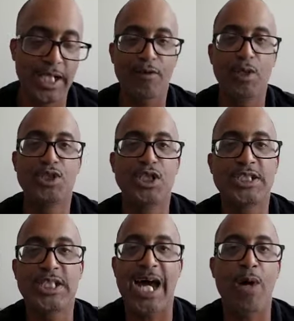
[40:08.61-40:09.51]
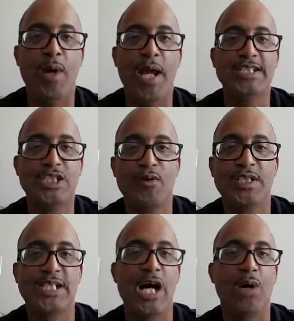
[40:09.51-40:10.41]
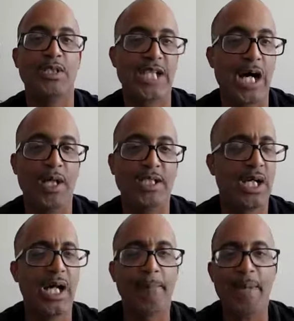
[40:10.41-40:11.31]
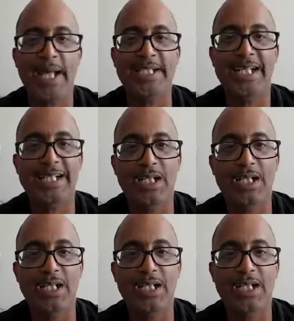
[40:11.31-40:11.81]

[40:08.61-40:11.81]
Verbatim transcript: interviews, you'll see I always do this, and always always man,